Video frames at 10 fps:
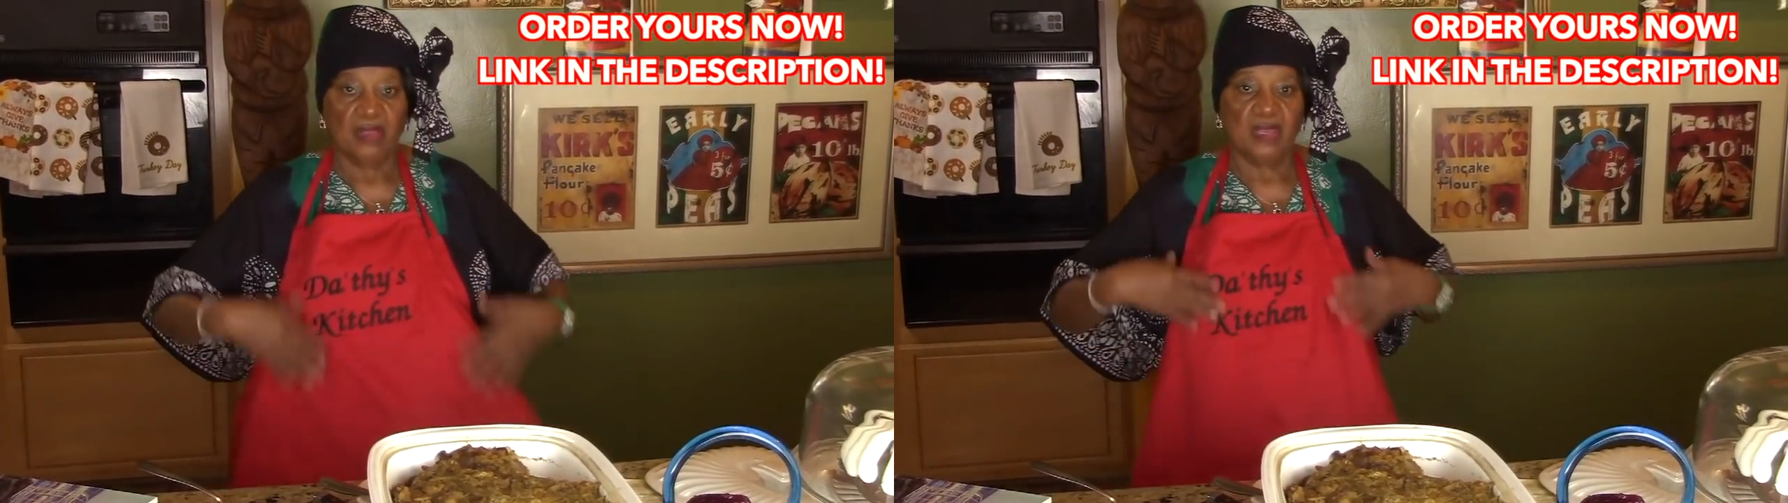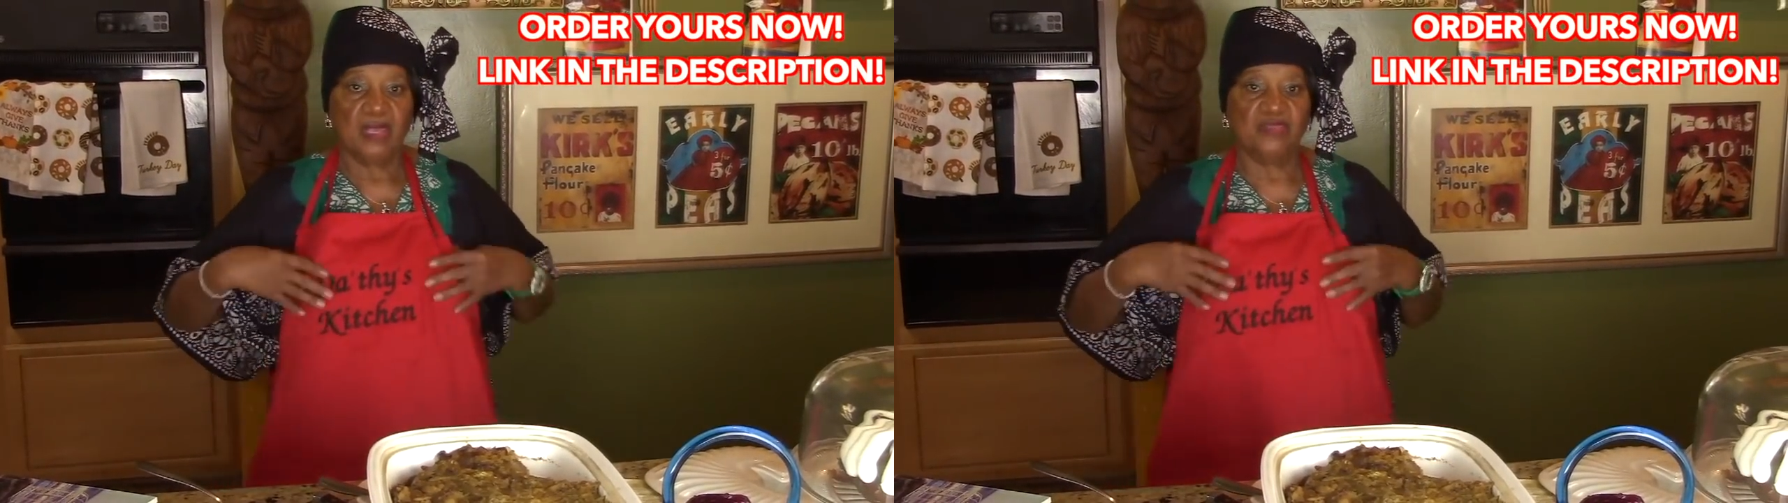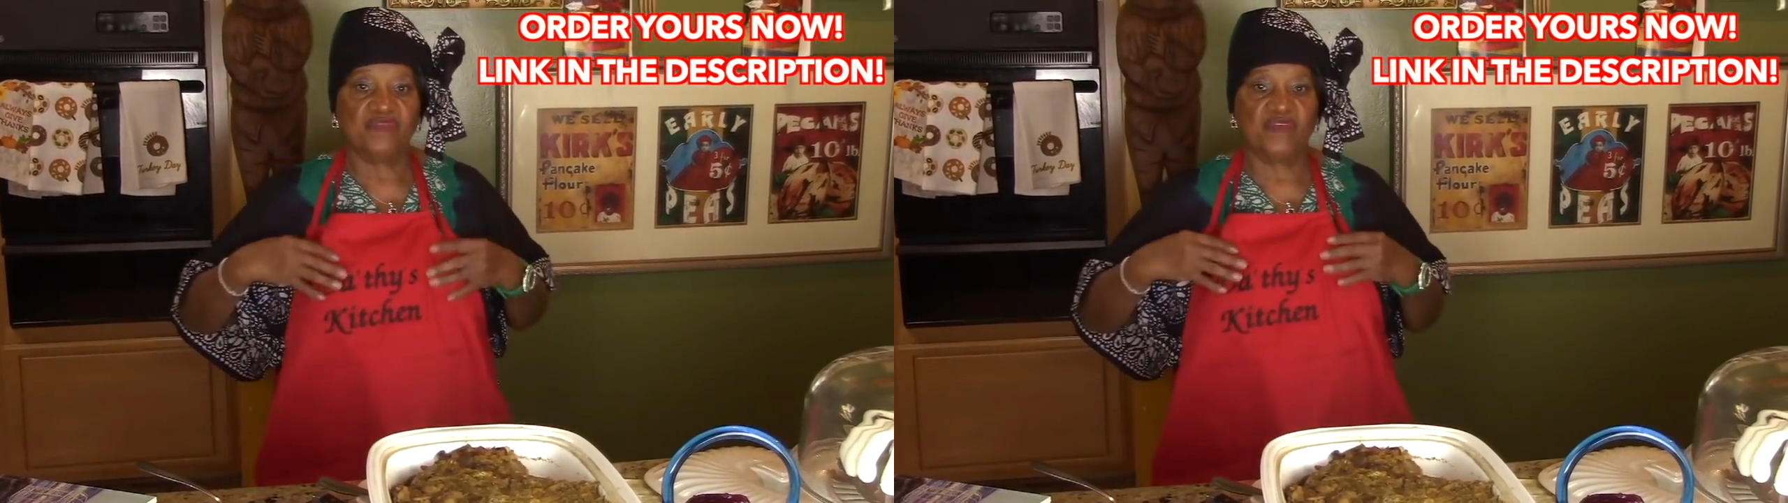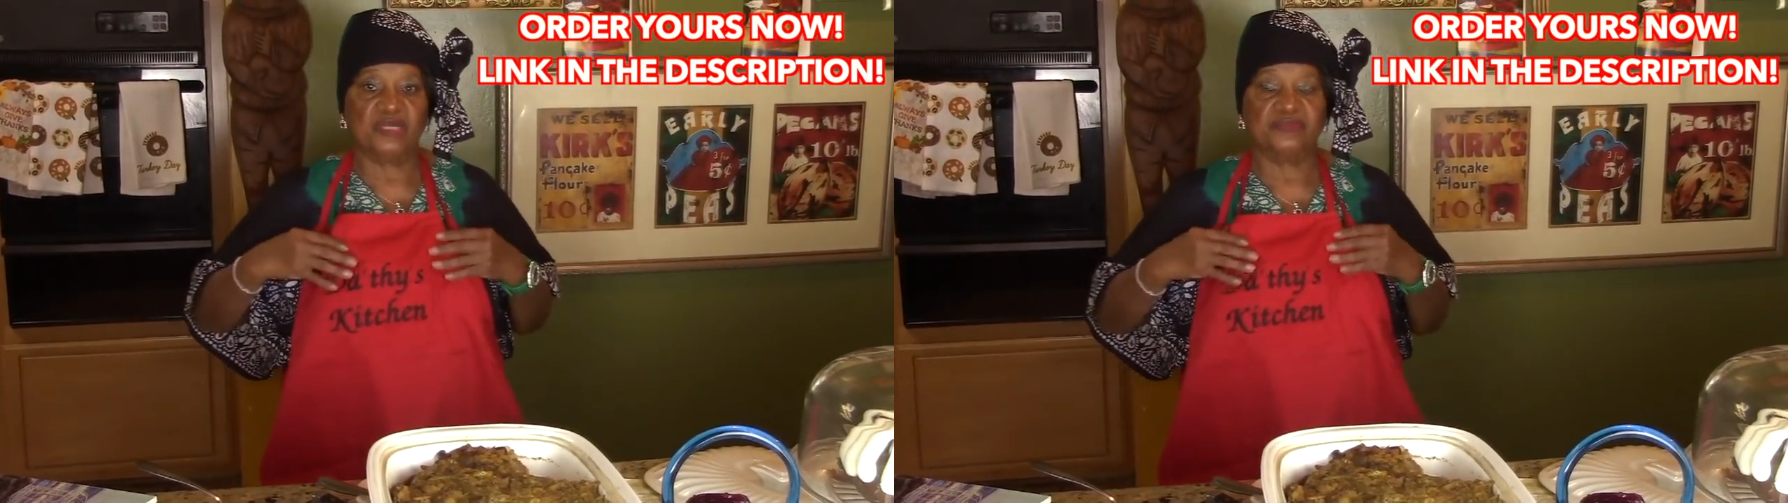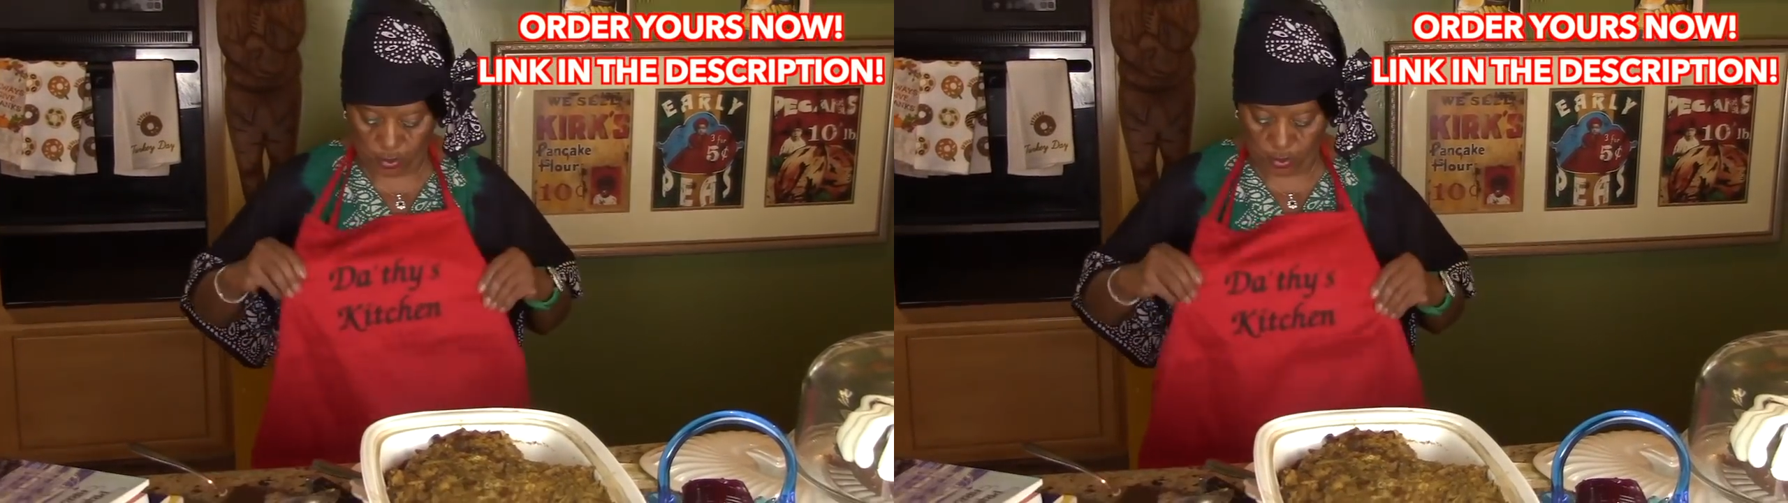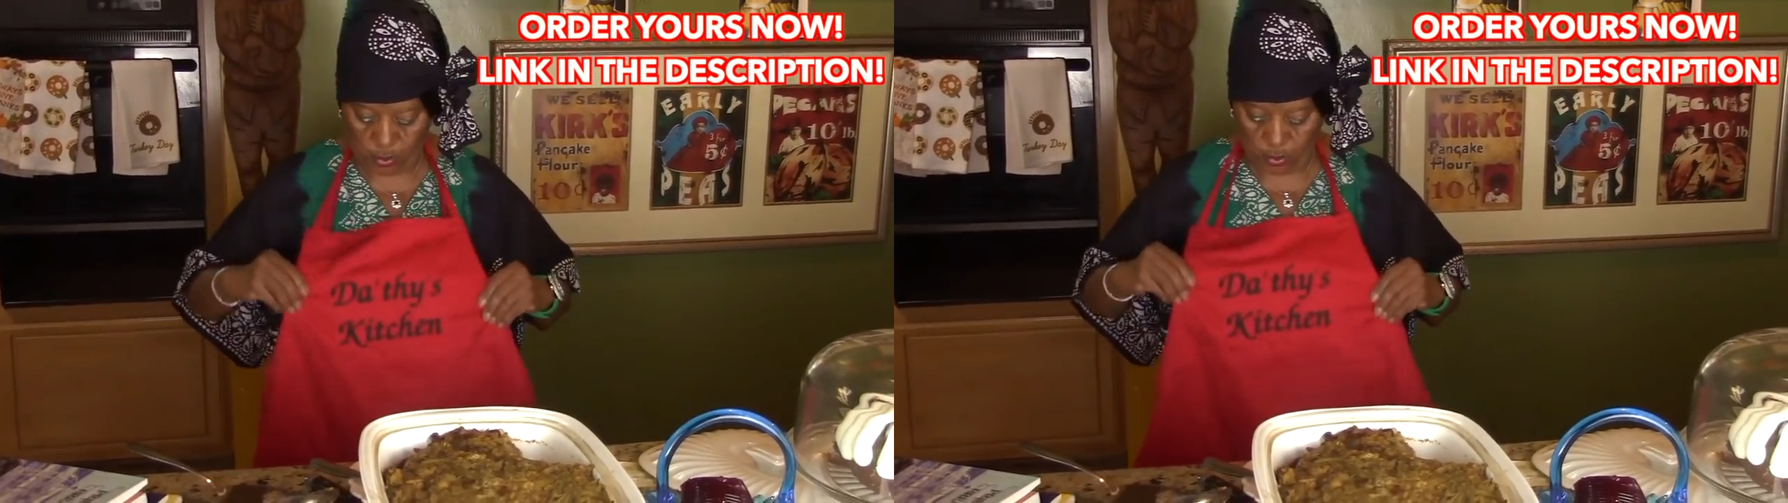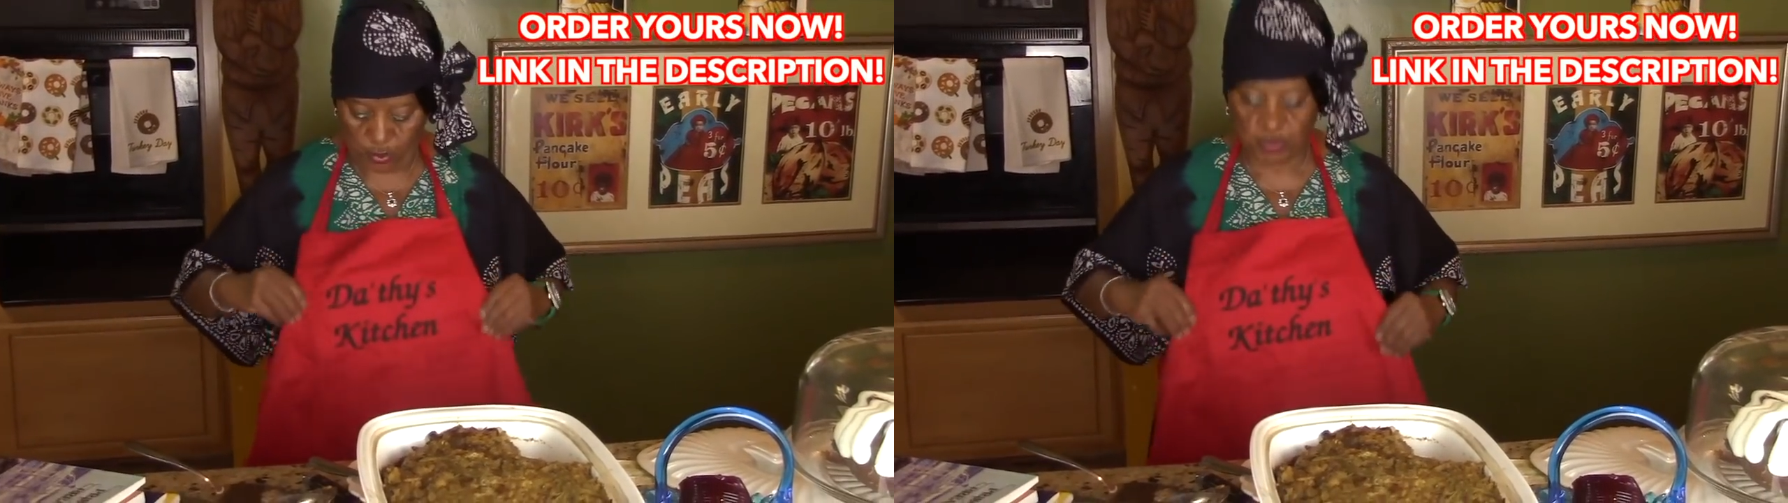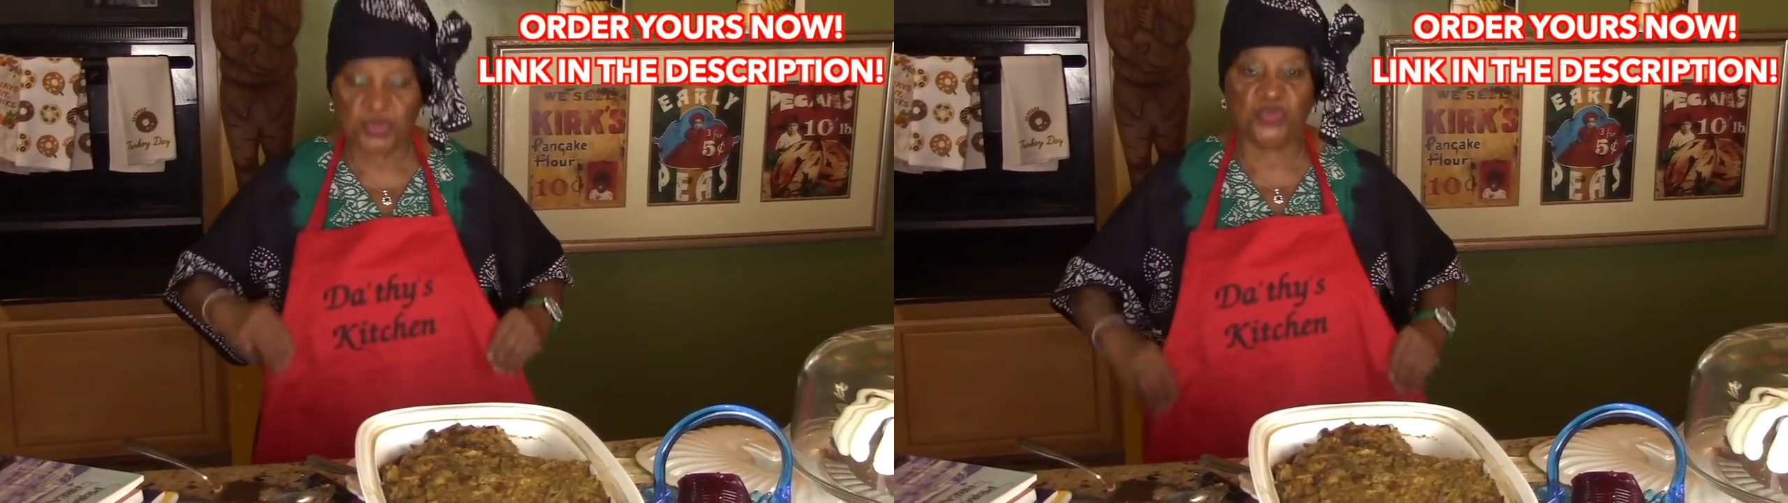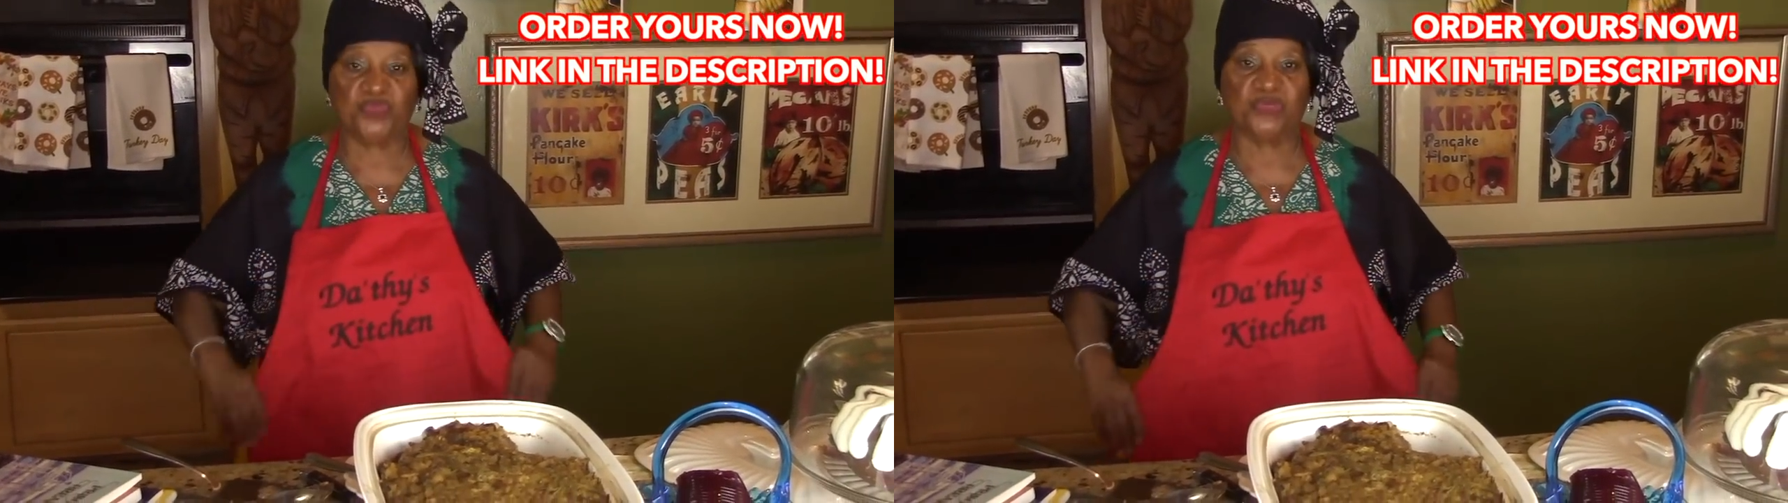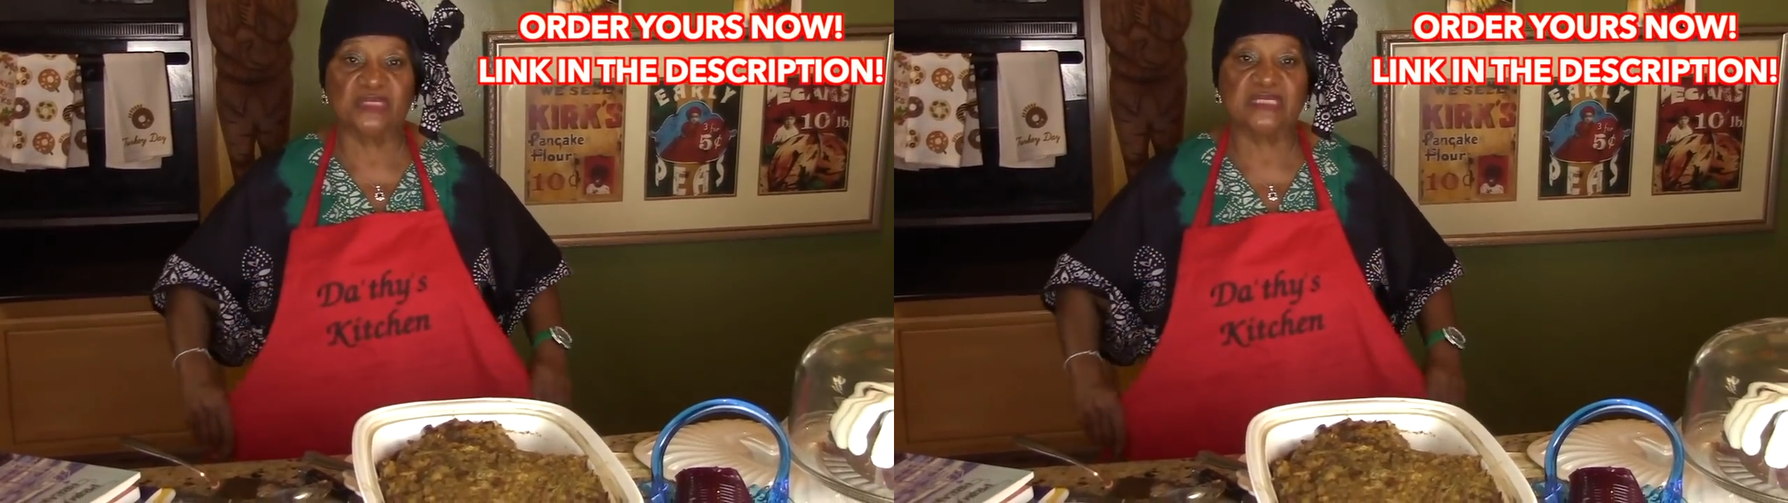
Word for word: in the front. Beautiful.